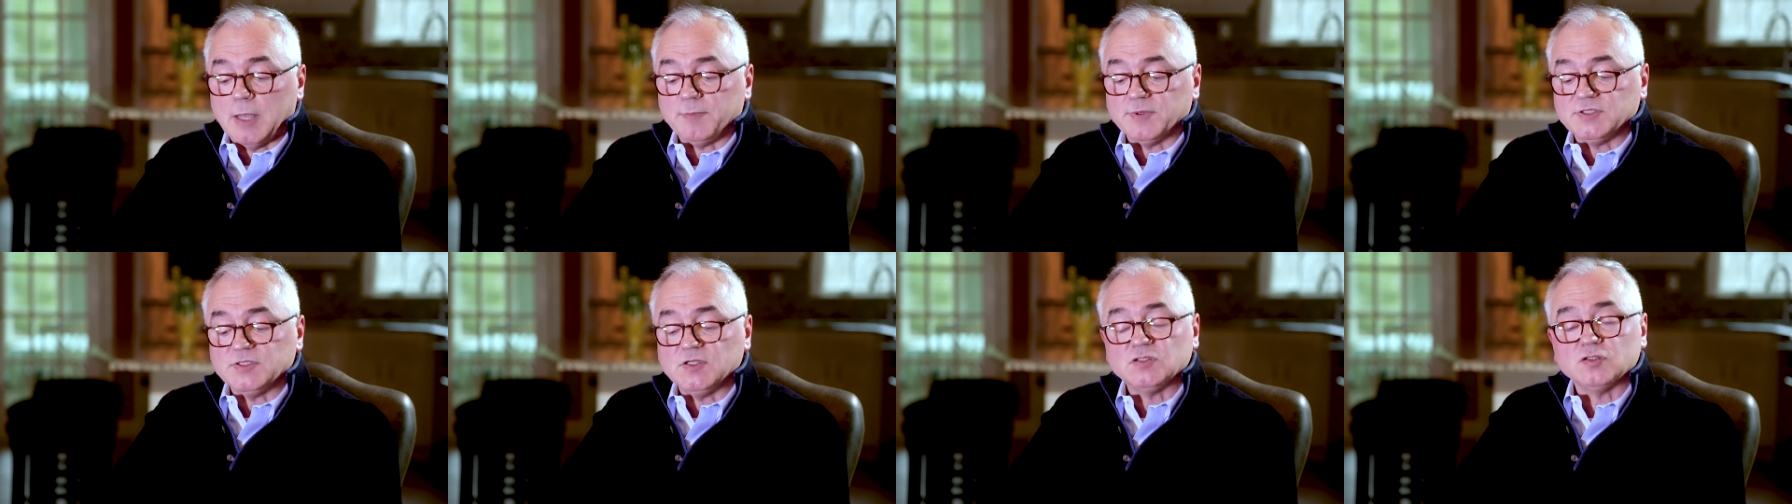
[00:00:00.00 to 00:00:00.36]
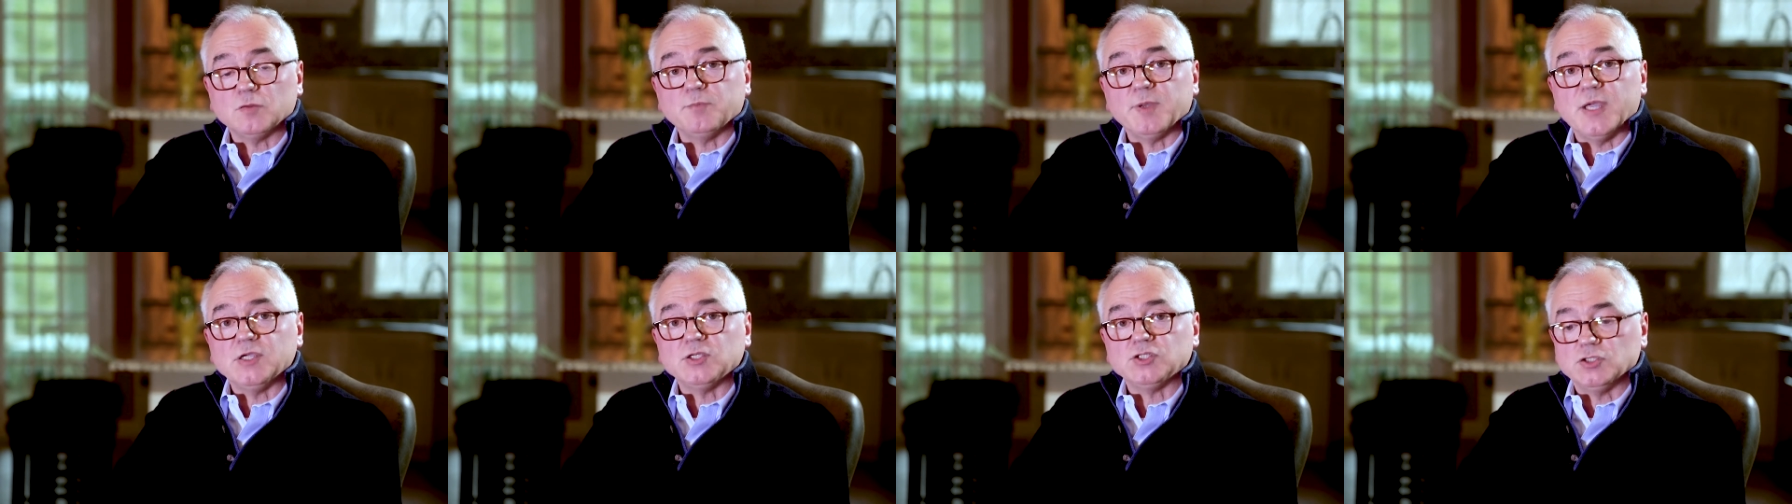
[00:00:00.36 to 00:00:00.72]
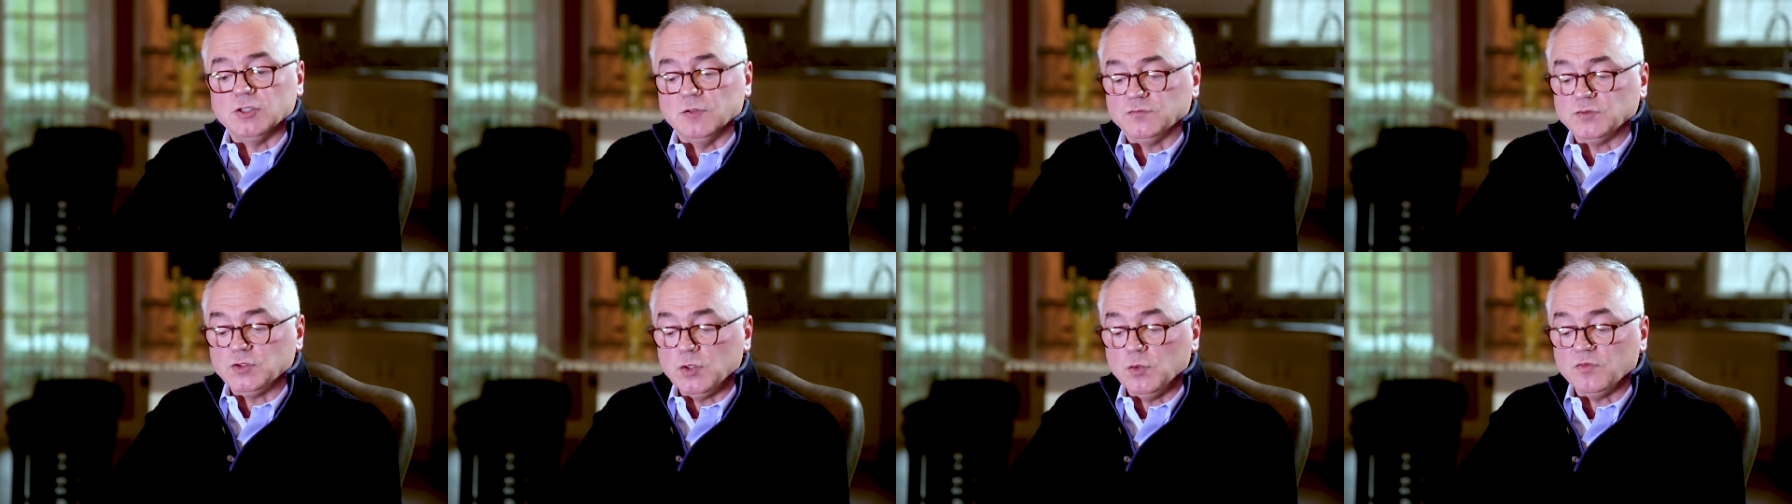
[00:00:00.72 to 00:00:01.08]
participation
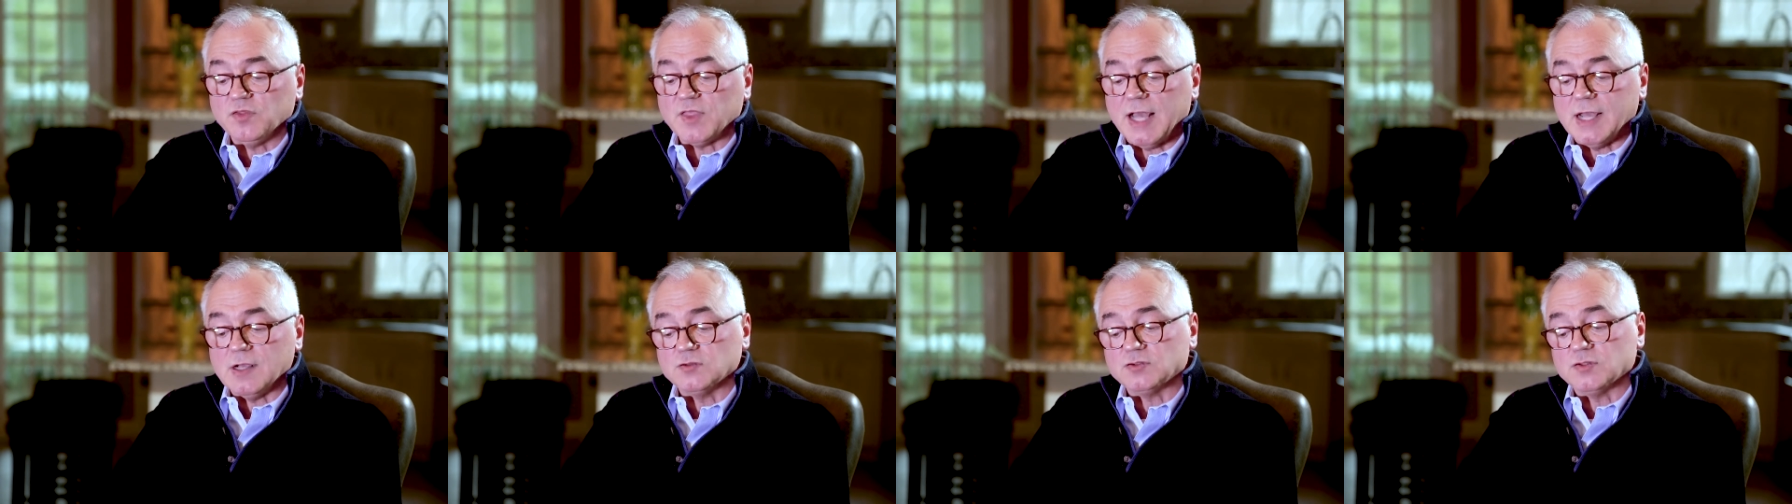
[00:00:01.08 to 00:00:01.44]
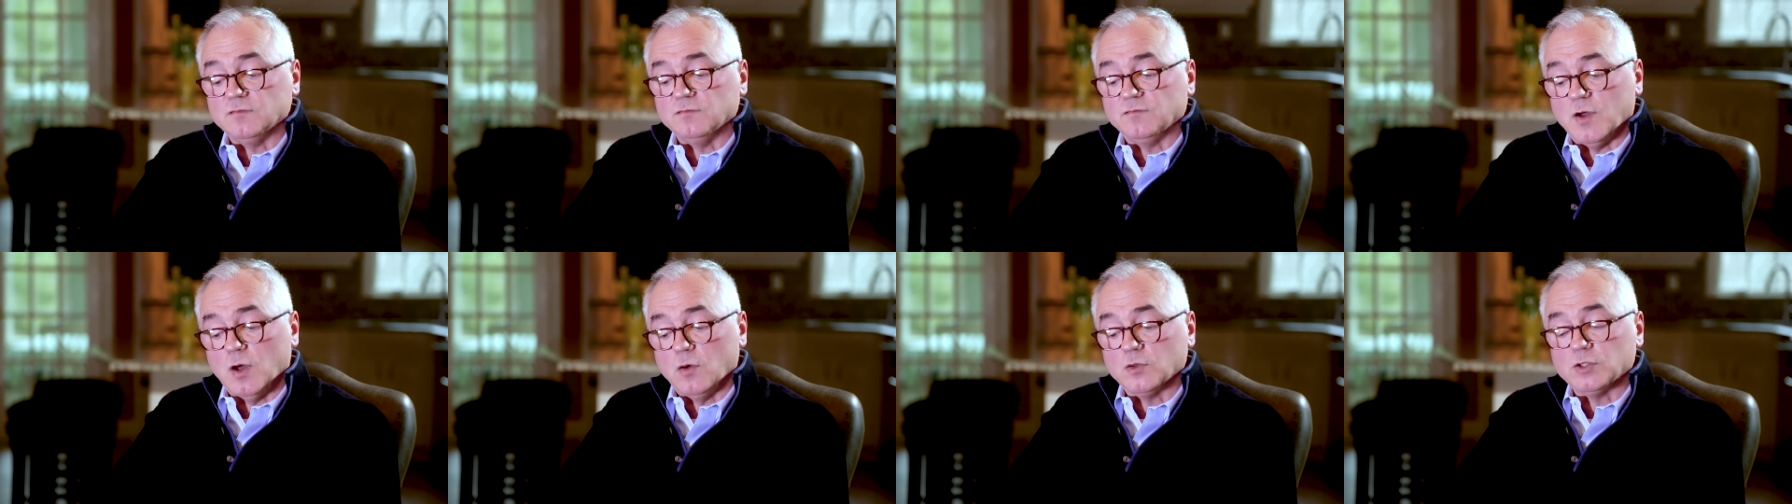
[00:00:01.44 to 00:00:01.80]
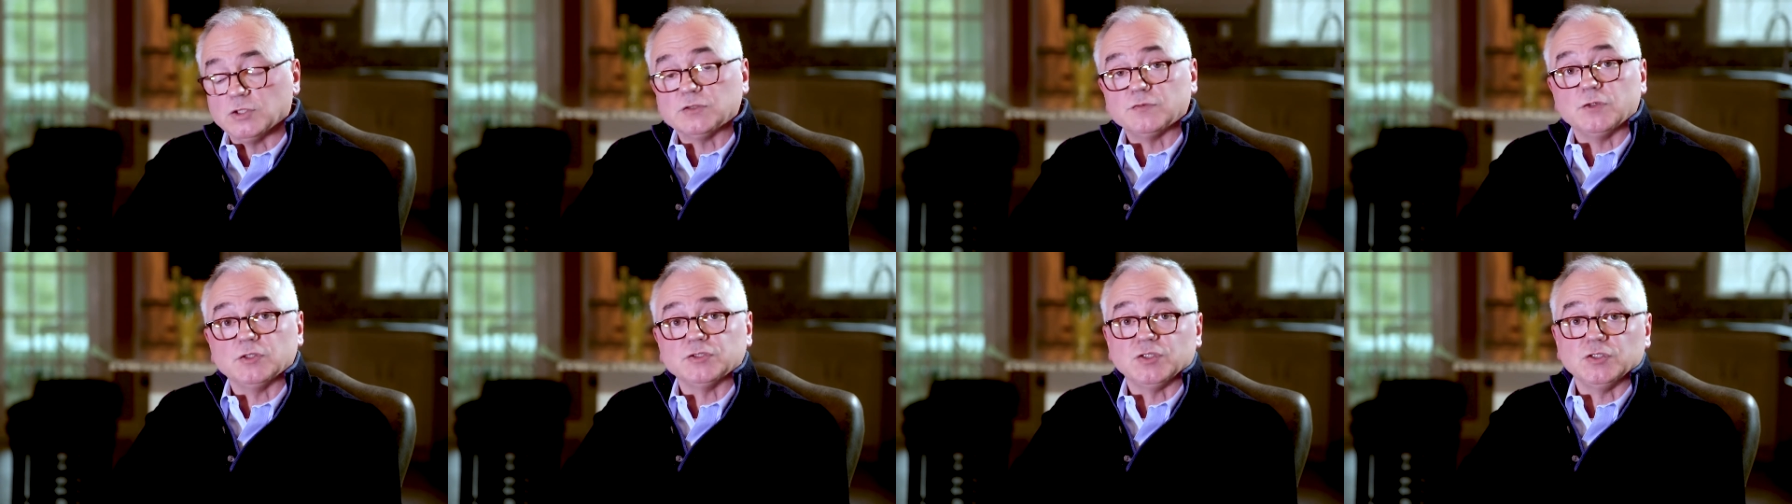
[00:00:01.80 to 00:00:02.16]
of 2,000
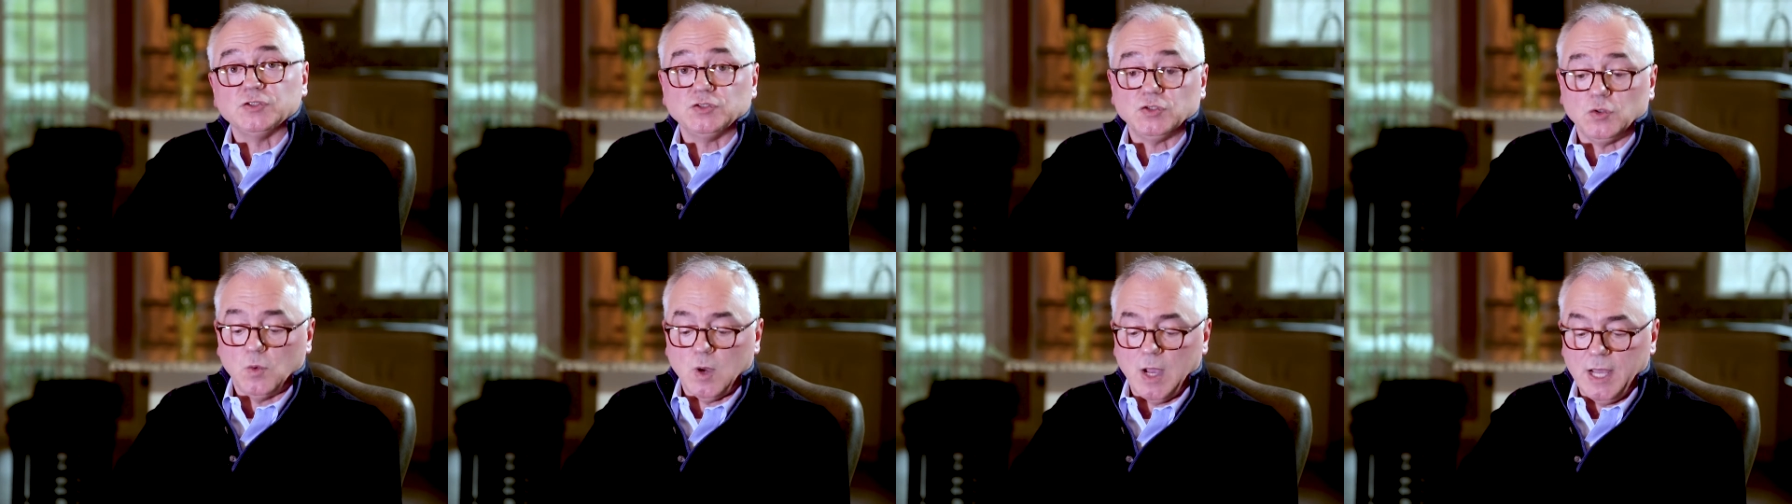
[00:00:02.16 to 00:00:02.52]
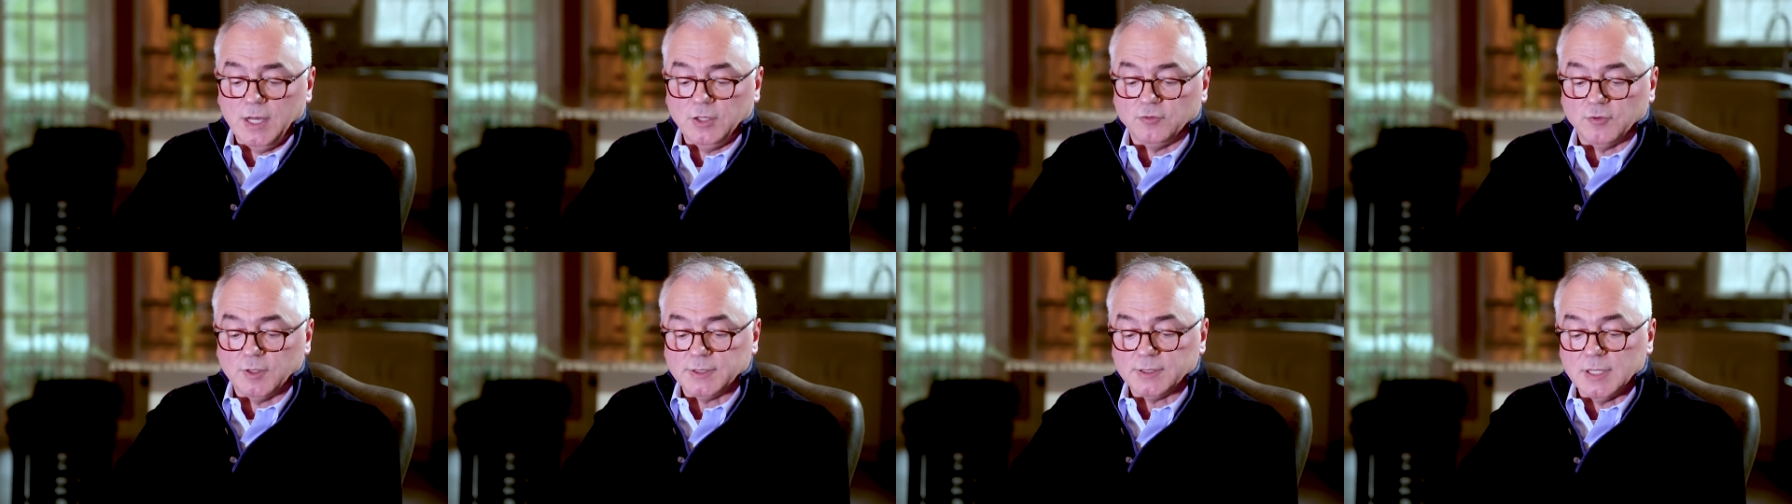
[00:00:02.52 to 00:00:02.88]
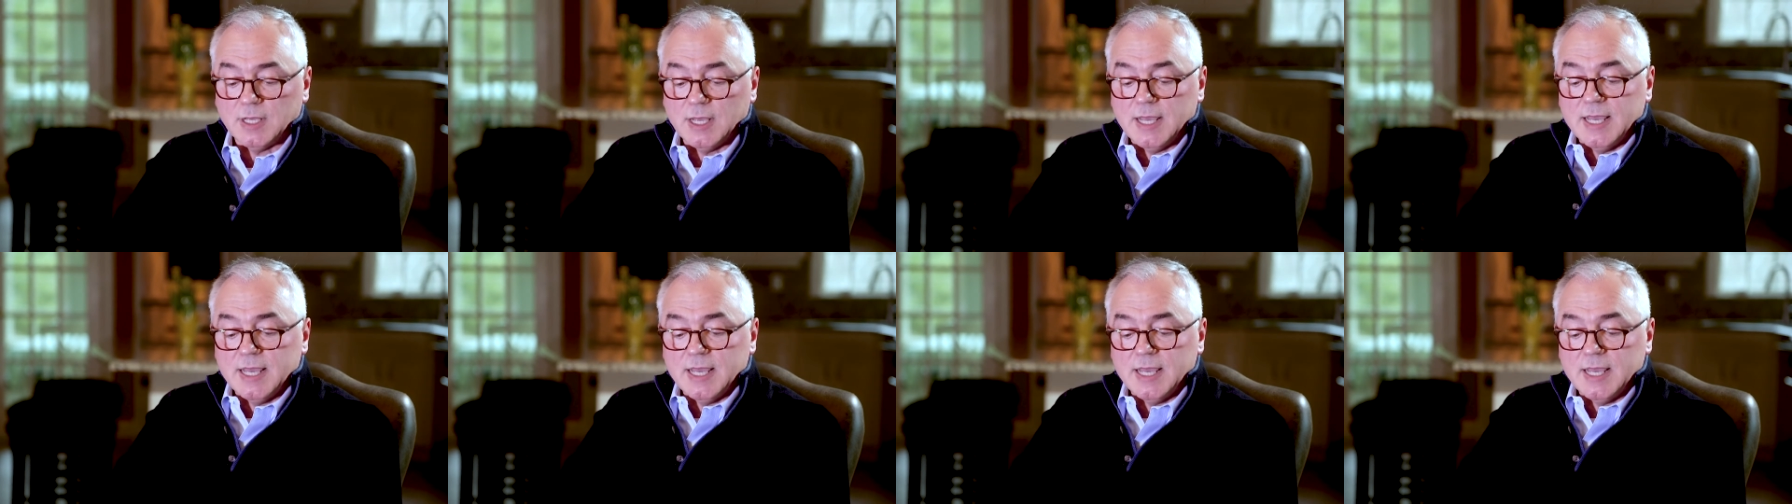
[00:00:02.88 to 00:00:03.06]
voters versus 200